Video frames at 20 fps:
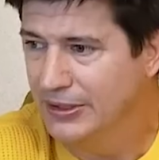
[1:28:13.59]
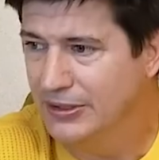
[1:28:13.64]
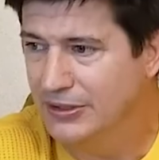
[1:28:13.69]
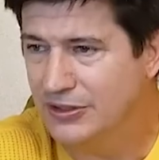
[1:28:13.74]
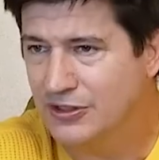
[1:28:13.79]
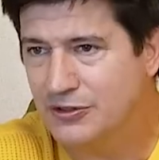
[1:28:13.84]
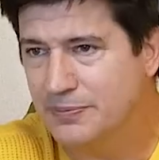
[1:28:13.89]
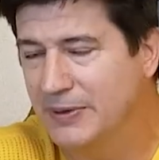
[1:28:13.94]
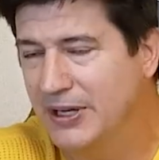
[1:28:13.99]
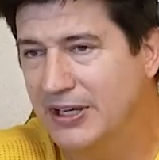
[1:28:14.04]
You
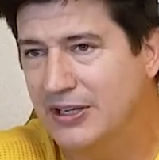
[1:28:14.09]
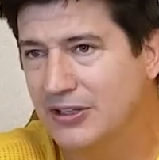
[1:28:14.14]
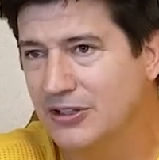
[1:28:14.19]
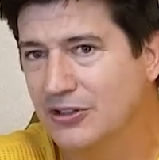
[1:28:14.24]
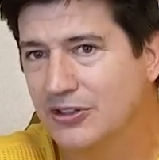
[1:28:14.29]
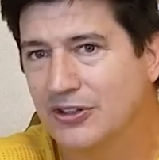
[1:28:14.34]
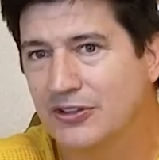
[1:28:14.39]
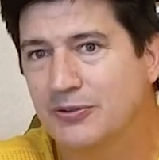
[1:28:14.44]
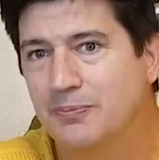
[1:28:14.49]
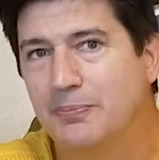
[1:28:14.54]
just
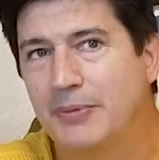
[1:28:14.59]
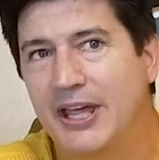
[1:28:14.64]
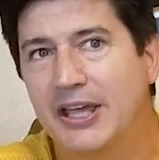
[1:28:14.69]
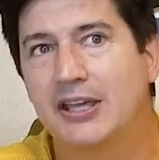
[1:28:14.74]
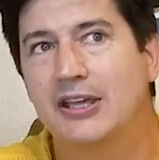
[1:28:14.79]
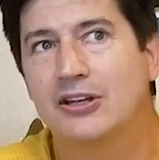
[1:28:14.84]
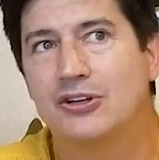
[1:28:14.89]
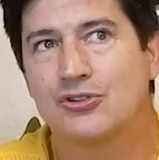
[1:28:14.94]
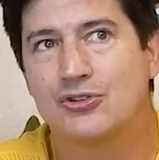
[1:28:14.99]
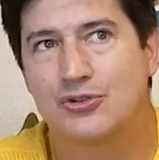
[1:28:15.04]

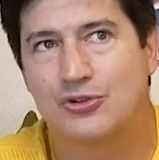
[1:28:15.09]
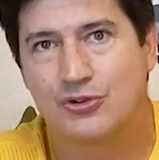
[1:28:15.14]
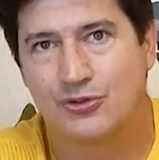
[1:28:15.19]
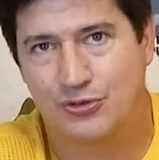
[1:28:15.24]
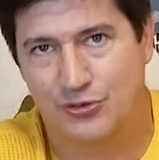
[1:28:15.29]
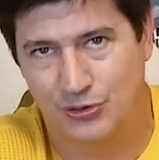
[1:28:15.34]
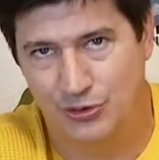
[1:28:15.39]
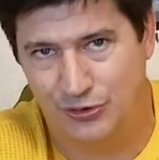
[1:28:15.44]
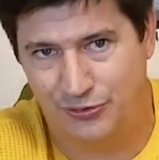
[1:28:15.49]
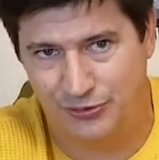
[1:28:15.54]
make it
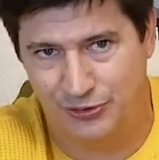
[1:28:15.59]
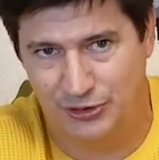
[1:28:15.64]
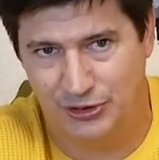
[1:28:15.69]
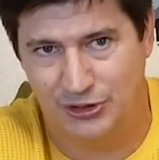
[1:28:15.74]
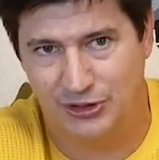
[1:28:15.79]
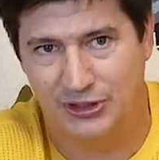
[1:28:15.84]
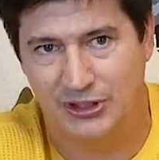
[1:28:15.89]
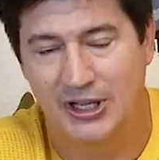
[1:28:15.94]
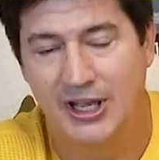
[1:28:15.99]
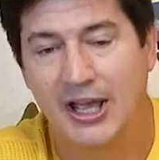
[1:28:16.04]

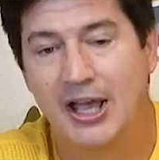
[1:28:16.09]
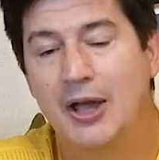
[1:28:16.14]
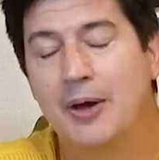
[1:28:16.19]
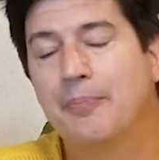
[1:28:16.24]
truthful.